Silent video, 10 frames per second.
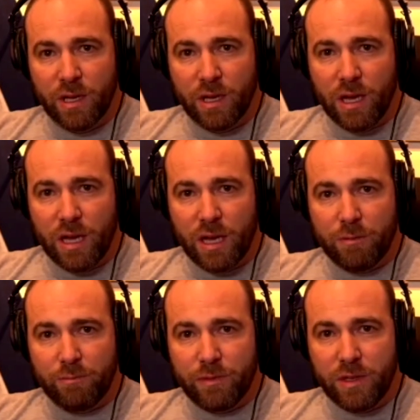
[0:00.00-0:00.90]

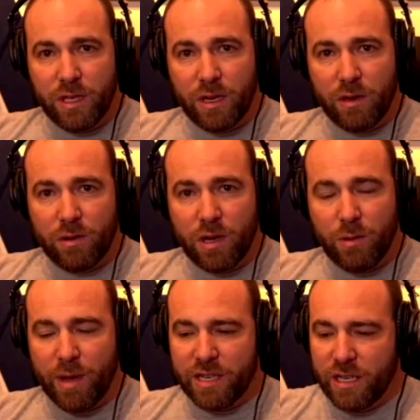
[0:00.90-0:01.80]

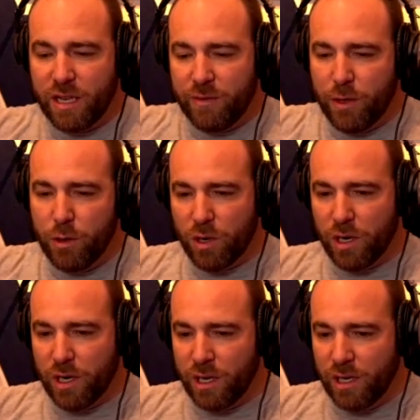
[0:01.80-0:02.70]
Imagine if you
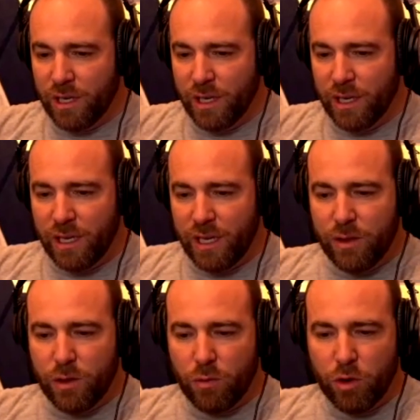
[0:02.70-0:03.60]
were
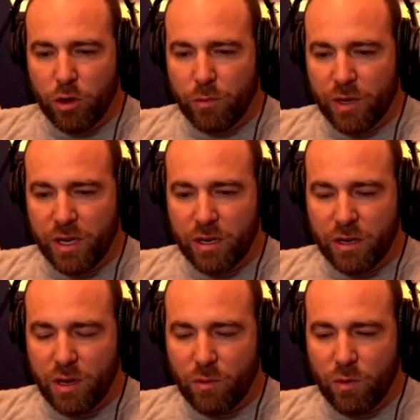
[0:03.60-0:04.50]
in the room
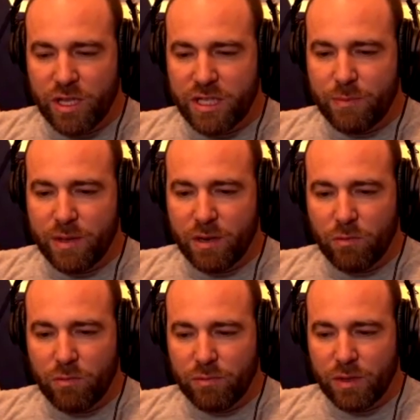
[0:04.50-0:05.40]
and when
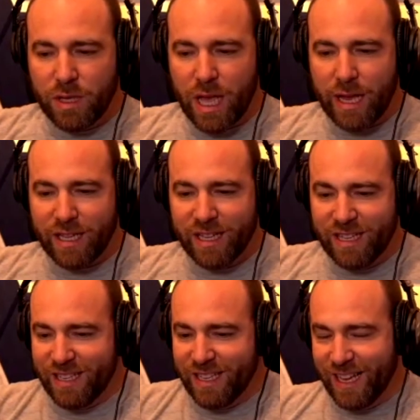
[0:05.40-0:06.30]
something like
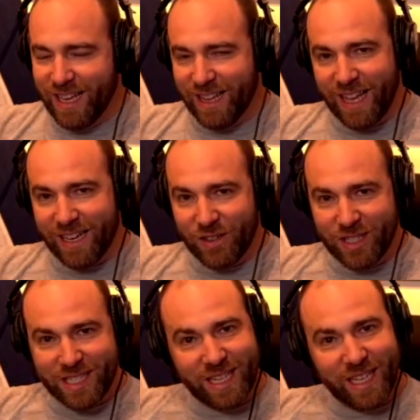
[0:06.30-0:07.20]

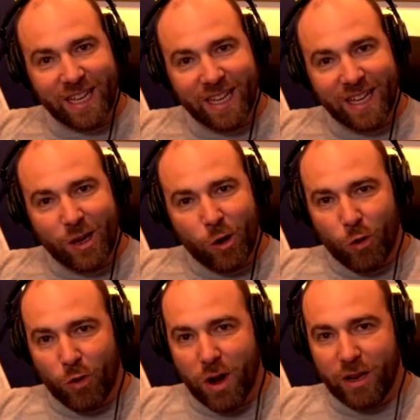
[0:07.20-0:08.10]
electricity or
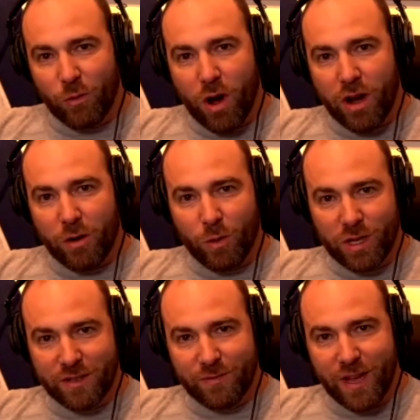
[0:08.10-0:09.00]
running water
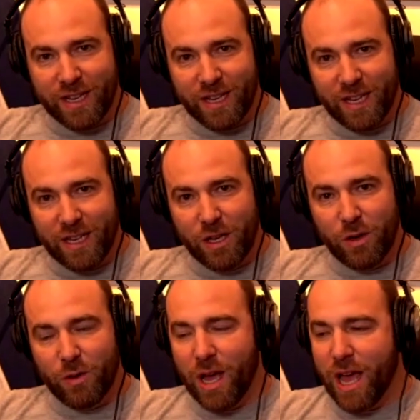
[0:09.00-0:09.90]
was invented, and
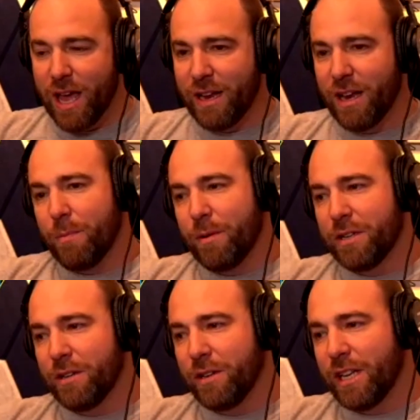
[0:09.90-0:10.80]
you had an
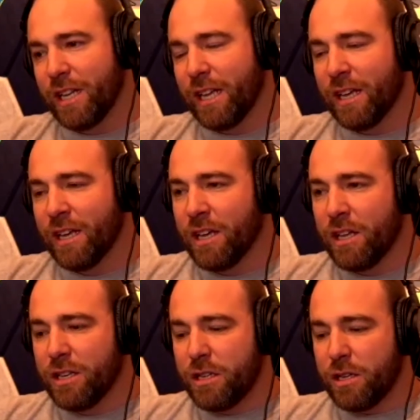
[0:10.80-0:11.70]
opportunity
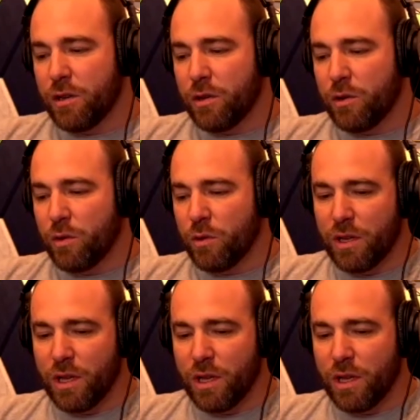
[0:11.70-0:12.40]
to